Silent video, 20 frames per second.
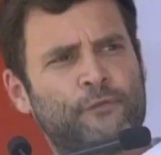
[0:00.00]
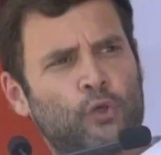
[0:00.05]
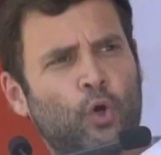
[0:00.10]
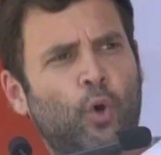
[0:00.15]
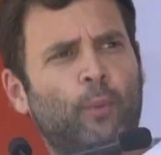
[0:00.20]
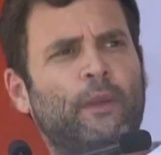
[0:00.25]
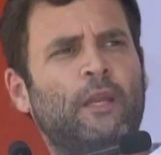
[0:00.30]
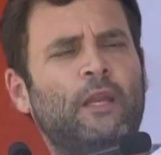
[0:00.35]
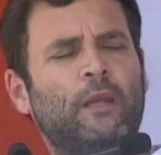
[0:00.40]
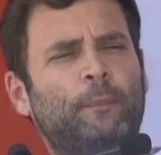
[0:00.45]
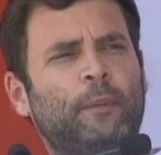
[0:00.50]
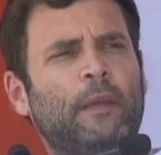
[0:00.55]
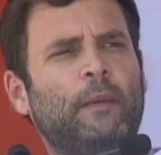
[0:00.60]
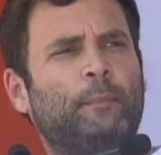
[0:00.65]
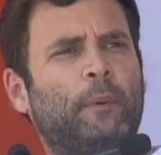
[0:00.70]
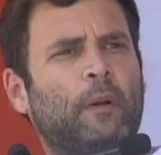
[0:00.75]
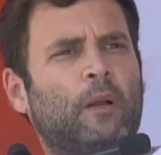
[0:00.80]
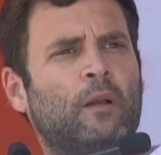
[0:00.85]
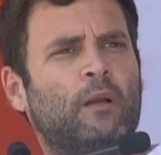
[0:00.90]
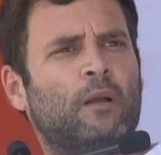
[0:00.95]
so many
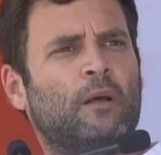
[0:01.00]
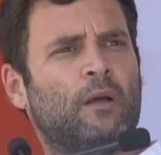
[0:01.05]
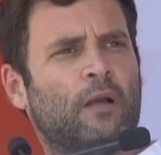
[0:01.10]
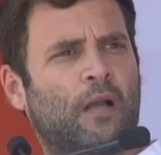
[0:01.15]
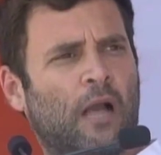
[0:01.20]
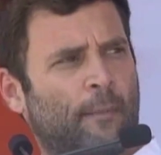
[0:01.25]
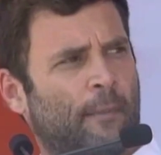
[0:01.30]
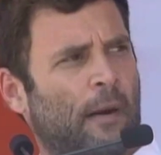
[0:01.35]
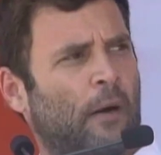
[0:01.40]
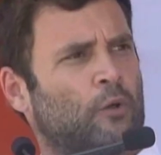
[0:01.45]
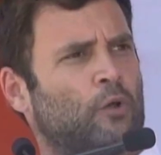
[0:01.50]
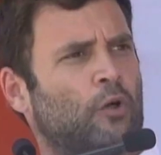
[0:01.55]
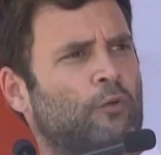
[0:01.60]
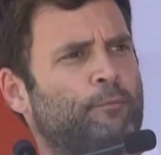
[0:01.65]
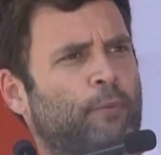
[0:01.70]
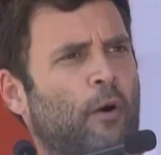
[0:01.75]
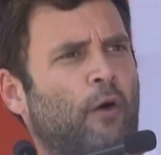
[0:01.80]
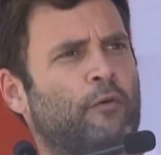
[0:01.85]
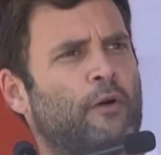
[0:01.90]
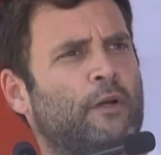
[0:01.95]
people come out
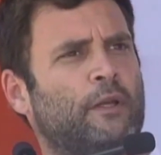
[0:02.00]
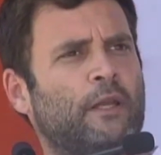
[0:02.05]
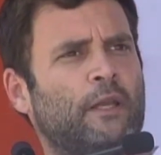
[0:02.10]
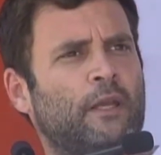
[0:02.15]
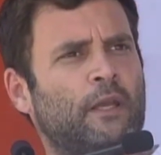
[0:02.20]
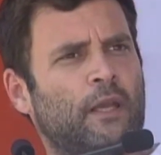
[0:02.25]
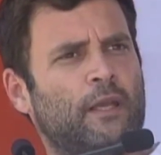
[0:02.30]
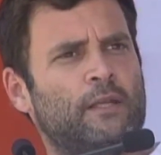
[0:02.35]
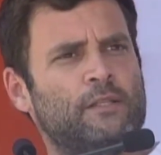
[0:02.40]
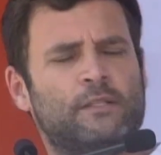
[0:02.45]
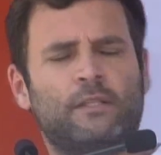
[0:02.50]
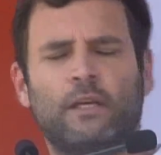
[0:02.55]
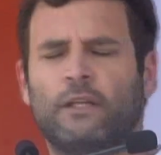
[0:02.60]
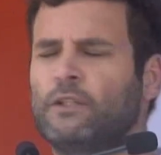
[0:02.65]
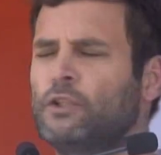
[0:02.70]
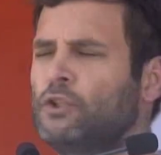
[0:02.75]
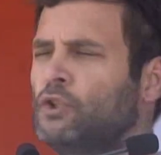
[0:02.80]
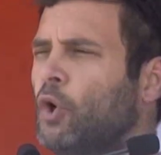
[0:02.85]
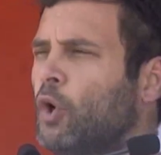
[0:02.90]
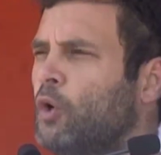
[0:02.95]
of poverty in such
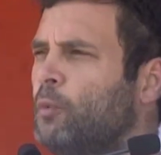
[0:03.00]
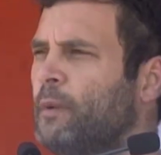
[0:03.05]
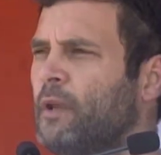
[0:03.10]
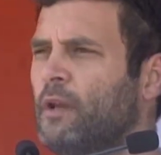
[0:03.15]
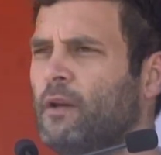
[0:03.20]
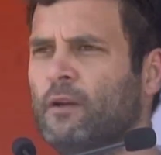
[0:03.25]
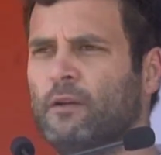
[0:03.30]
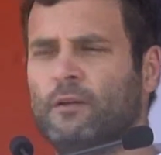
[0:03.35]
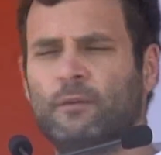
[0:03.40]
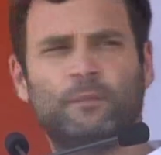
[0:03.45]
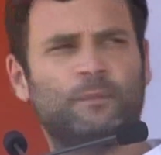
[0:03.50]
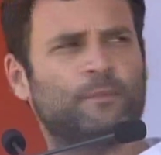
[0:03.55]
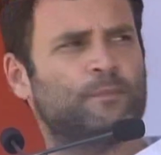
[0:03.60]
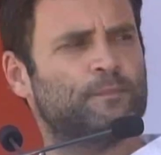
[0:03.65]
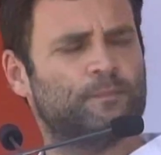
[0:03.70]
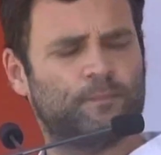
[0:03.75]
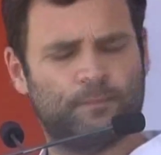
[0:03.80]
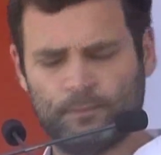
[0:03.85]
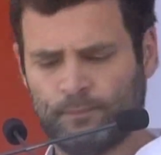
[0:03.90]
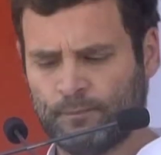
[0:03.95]
a short period.
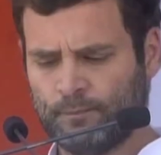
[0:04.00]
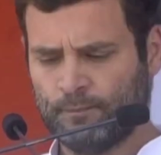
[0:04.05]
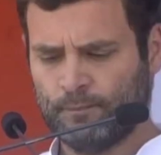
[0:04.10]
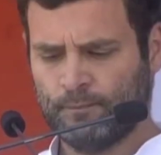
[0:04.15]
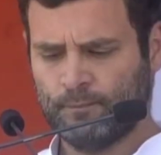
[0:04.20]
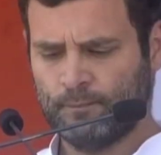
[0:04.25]
We